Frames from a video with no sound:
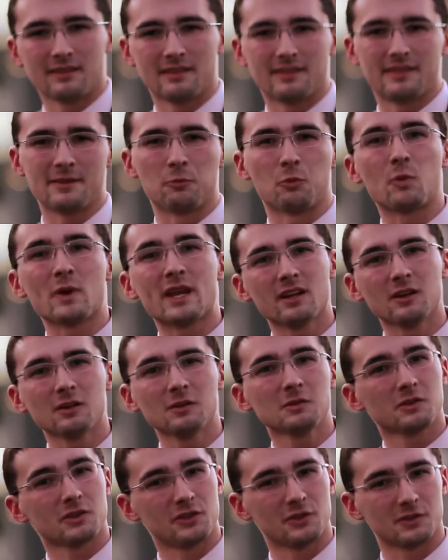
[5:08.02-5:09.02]
the
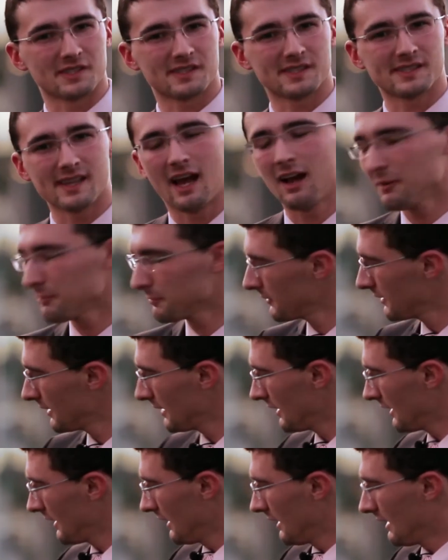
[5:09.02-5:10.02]
wheel yourself,
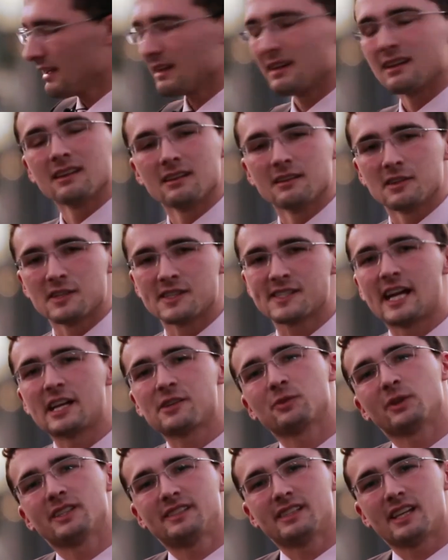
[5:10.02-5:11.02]

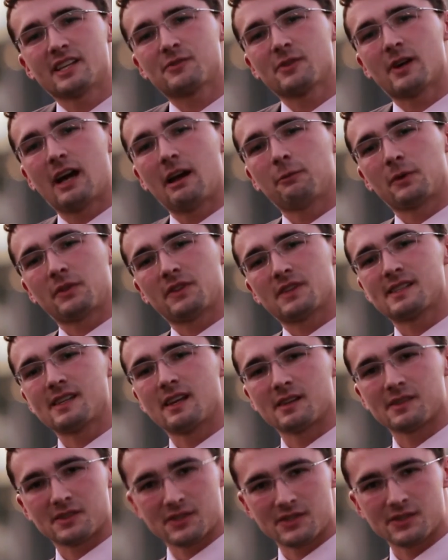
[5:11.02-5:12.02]
schedule a test drive with a
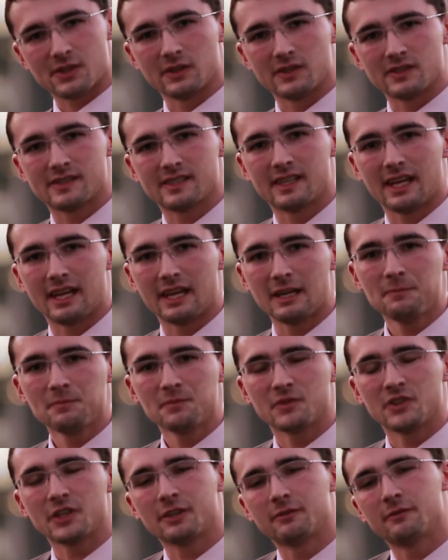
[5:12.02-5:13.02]
sales consultant today.
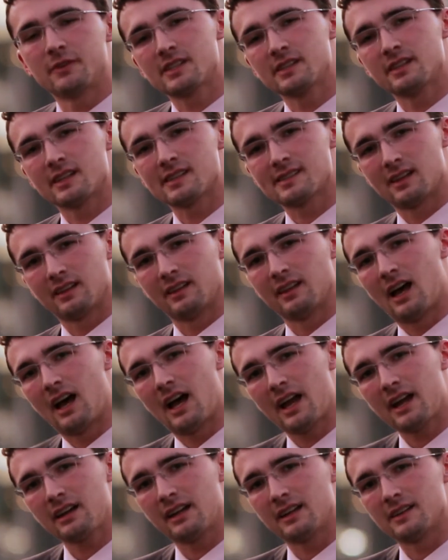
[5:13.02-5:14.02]
You can visit us
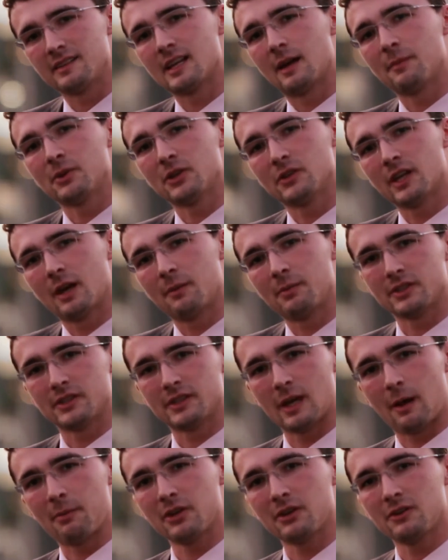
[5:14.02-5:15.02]
online at
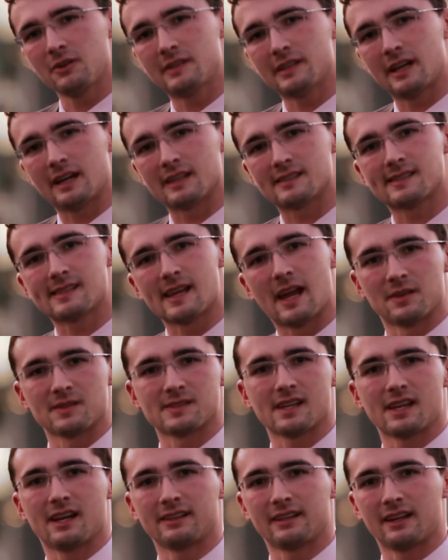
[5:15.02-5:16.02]

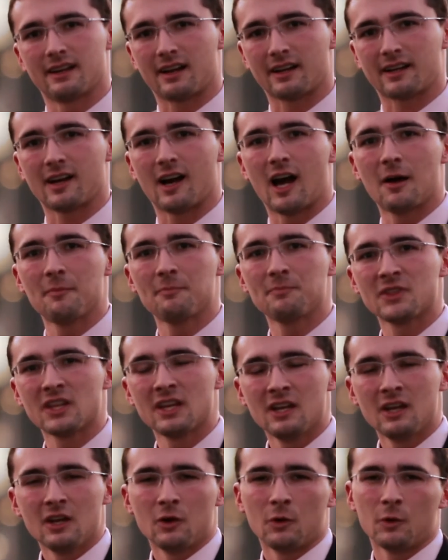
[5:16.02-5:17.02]
www.sanjosehyundai.com,
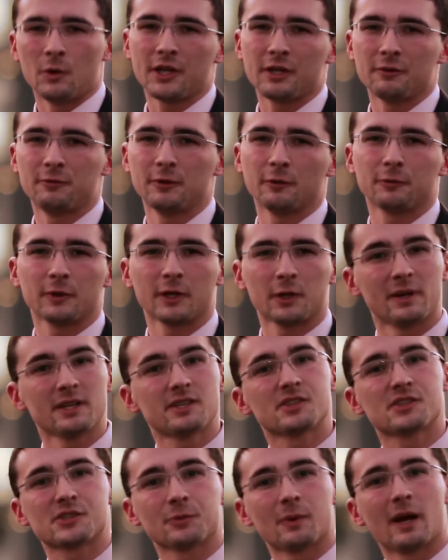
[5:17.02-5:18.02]
or you can feel free to
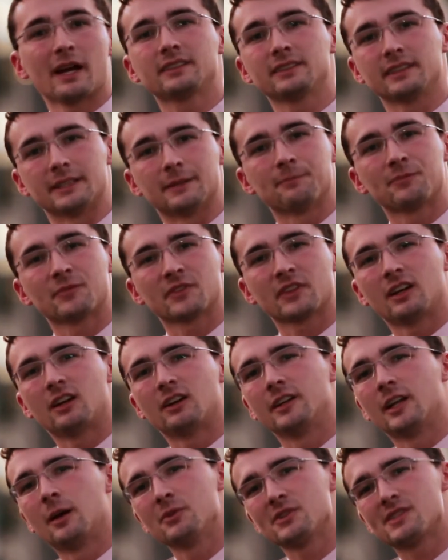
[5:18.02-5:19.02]
reach us directly.
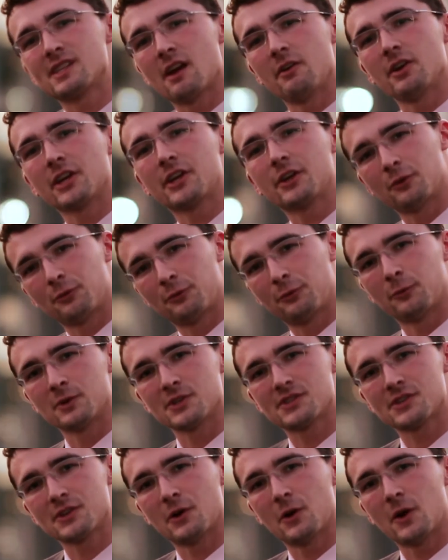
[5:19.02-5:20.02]
Our number is area code
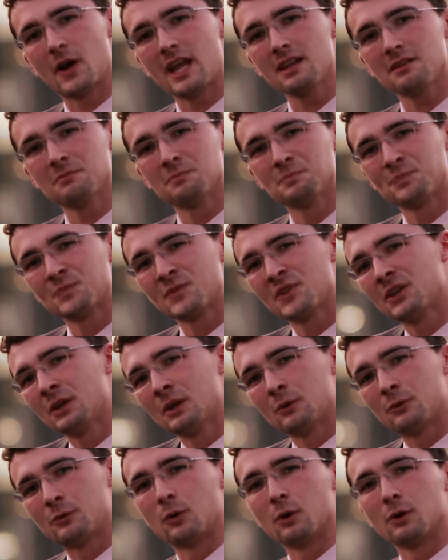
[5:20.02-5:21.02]

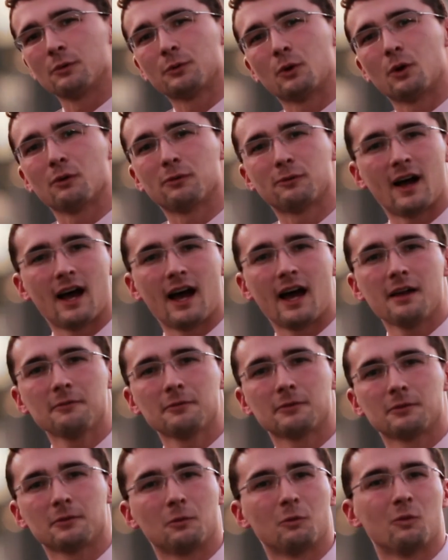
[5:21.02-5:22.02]

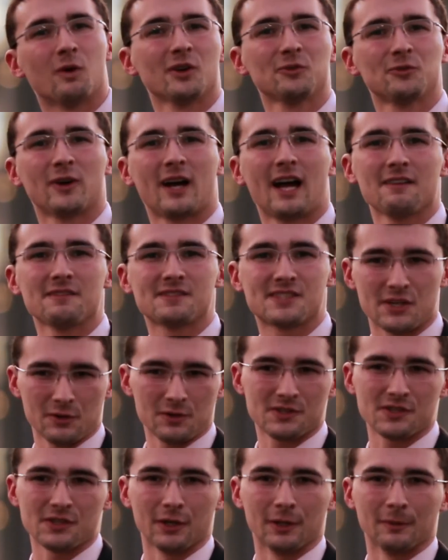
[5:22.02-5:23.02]

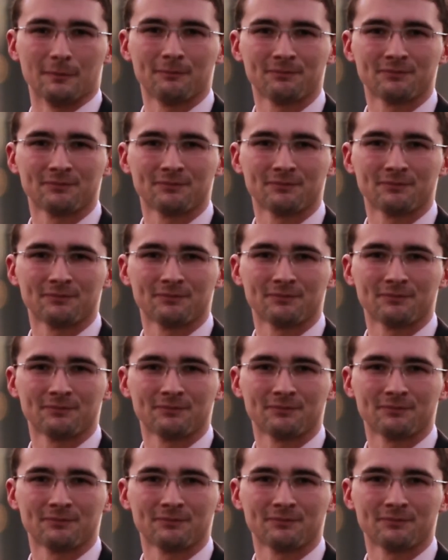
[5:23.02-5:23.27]
408-445-1500.